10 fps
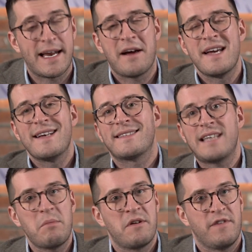Now,
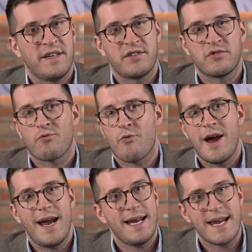some investors
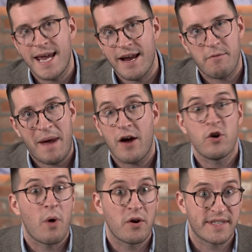really care about
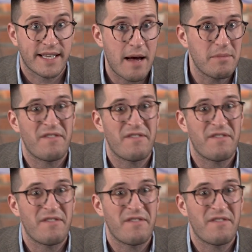who owns the company.